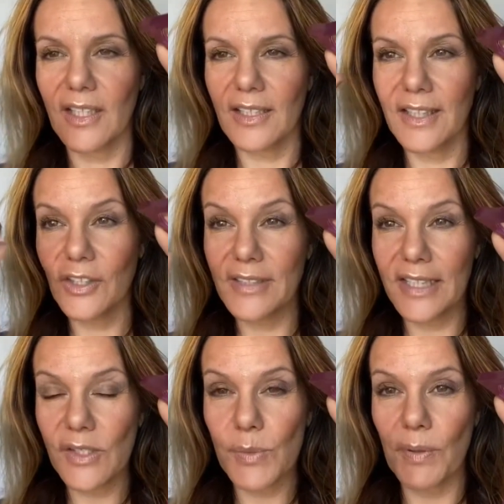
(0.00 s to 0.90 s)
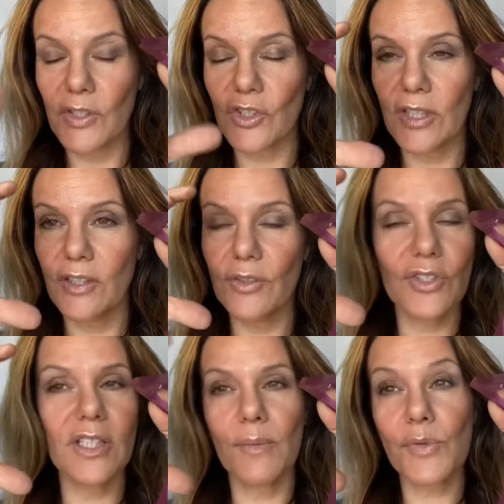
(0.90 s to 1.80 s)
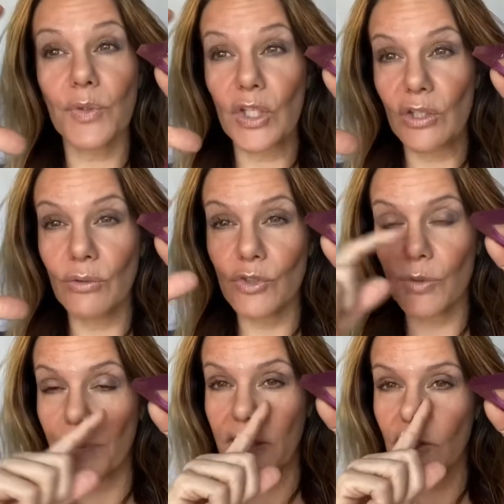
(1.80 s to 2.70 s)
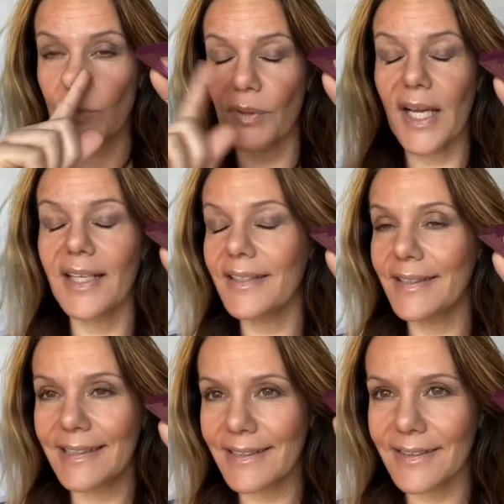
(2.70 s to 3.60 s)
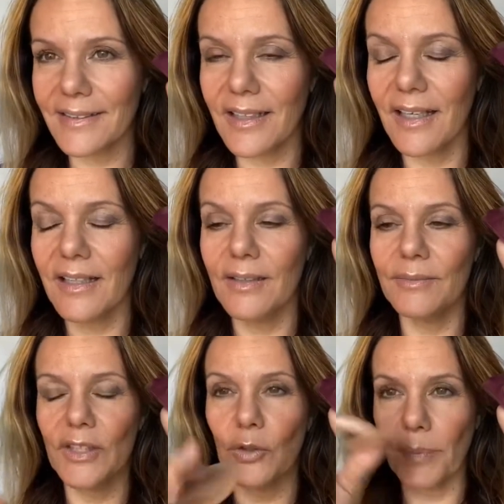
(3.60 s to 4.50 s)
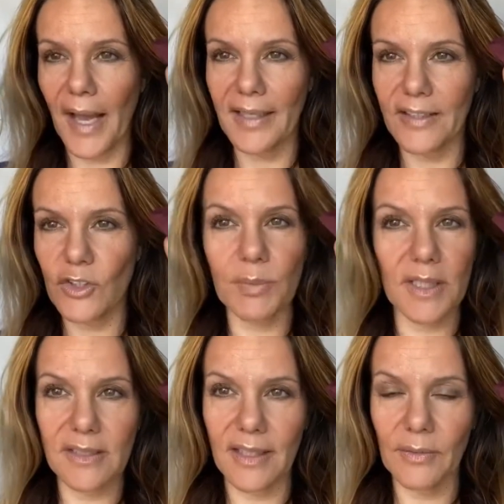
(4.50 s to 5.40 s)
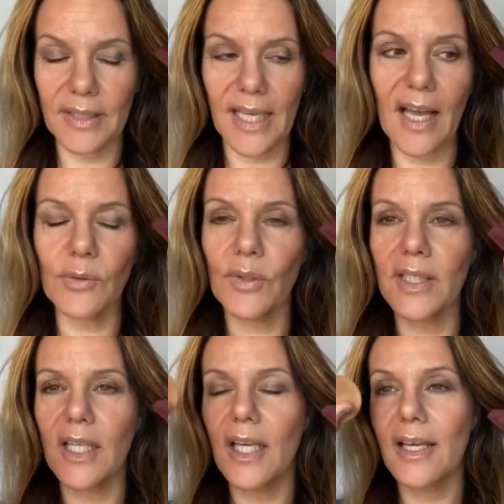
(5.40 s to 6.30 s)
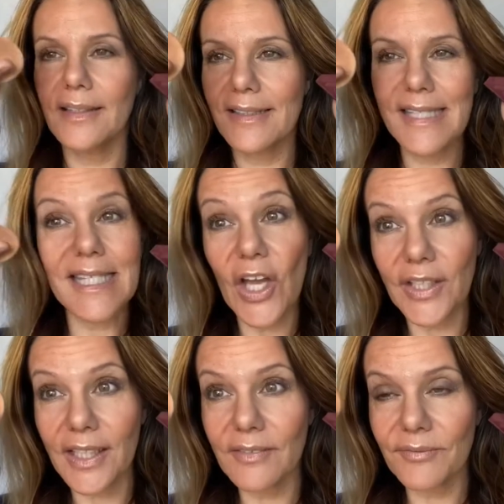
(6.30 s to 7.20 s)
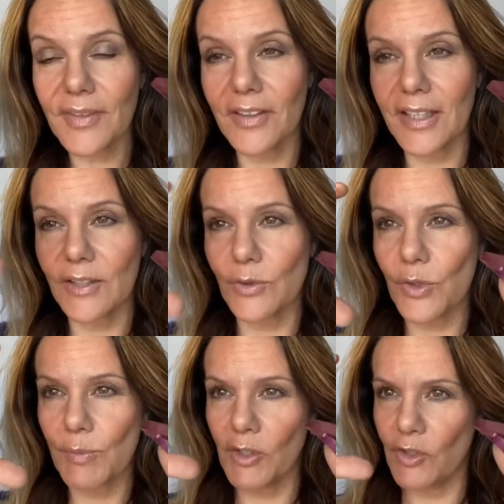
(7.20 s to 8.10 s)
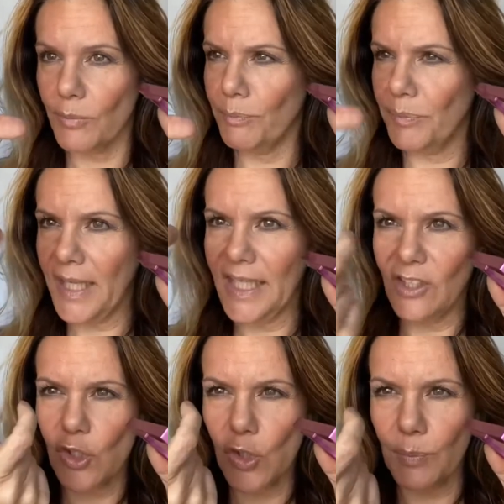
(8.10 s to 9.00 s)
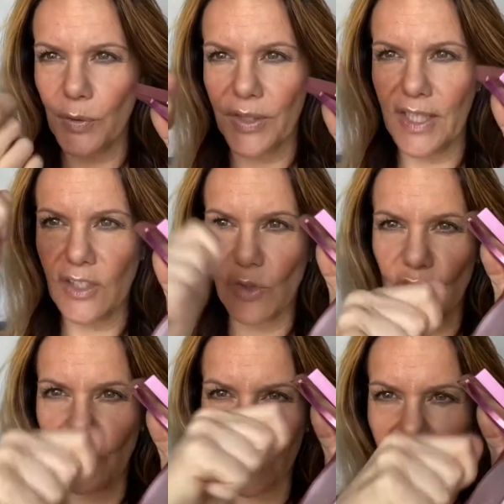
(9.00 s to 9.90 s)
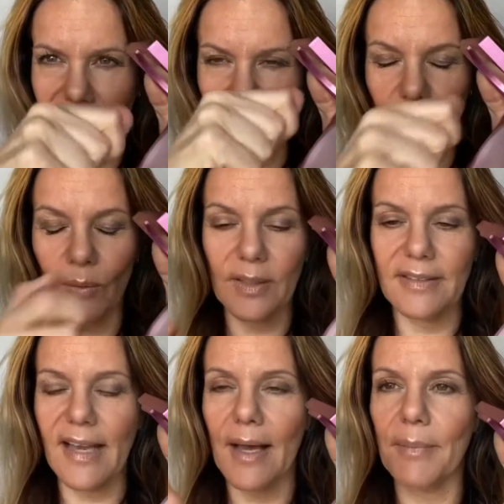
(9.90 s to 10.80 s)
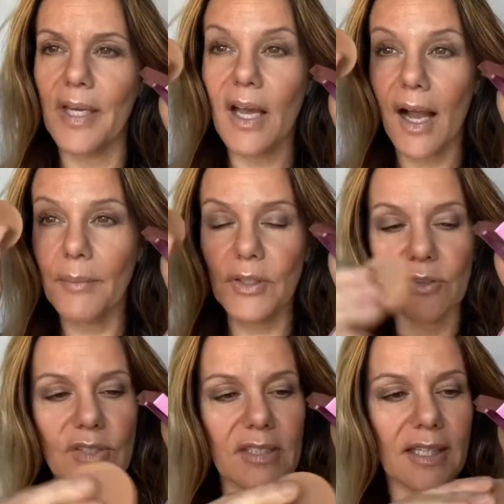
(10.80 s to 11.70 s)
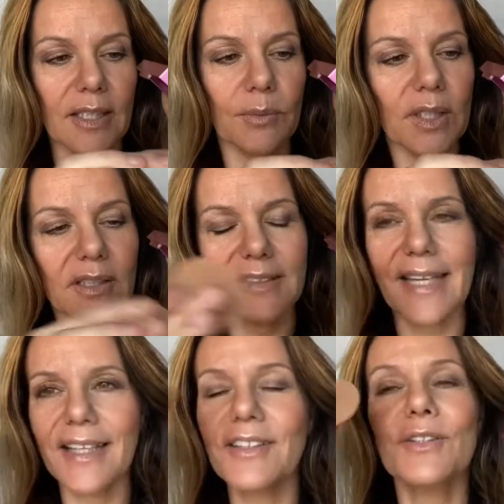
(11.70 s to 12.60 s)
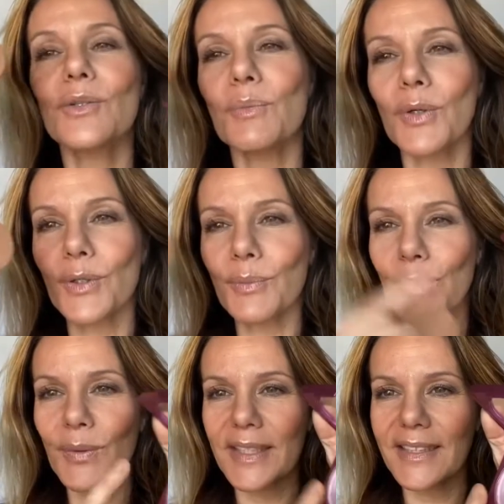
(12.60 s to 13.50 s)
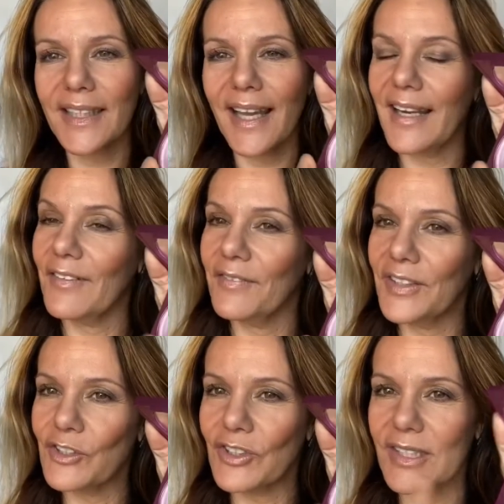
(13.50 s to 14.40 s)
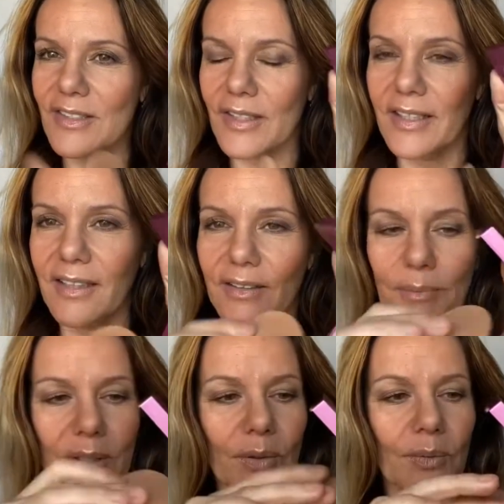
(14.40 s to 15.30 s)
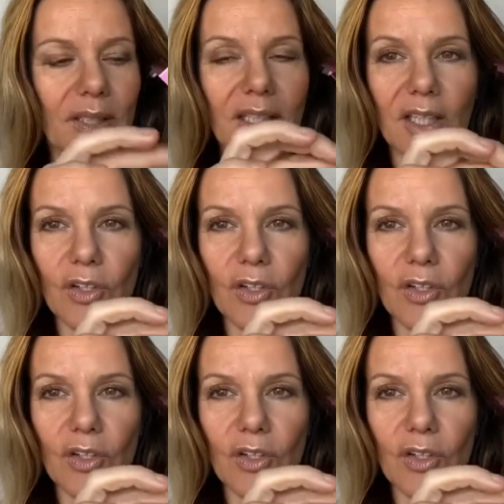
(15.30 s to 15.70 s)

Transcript: Then you take a sponge. It usually comes with huge sponge, but I didn't need it um, in her package because I already had one. This is not it okay, because those bunch are big and super thick, so you just kind of go and dab. I'm gonna use a tiny one because I had the little portable one and I finished it, so I got the bigger one.